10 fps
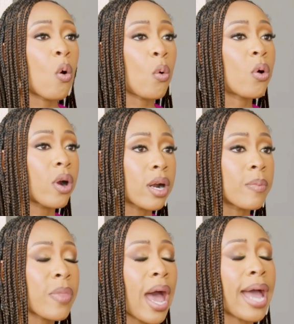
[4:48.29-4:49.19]

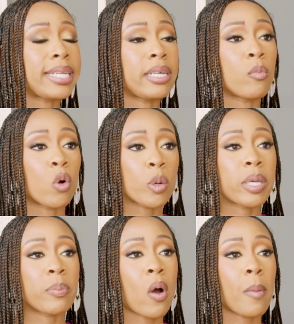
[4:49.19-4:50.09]
or I need more
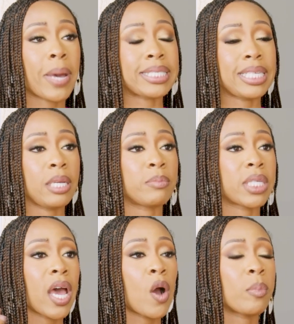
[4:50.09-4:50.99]
people on my team
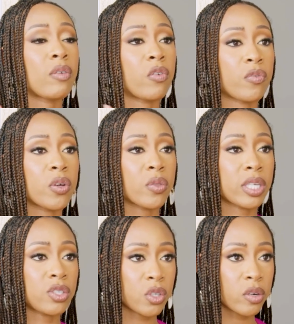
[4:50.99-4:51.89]
to help me fulfill
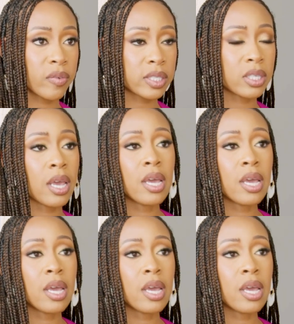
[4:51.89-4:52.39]
this service.